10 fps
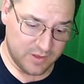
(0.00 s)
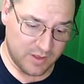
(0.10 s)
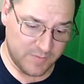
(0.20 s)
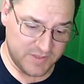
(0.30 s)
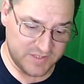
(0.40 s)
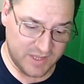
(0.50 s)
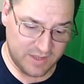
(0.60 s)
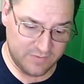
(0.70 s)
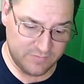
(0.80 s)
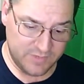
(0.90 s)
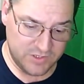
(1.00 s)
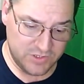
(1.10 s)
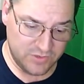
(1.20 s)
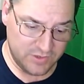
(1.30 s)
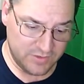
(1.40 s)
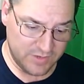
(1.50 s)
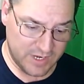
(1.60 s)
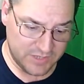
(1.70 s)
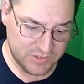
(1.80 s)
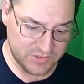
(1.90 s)
It's got interior
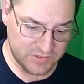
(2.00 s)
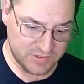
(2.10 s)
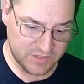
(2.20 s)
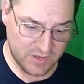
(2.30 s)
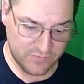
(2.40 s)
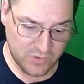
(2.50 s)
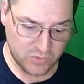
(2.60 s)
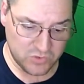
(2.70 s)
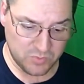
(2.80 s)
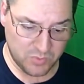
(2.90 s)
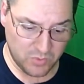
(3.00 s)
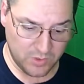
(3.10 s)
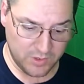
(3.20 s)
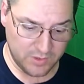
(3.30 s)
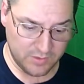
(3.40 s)
notches and stuff, no support.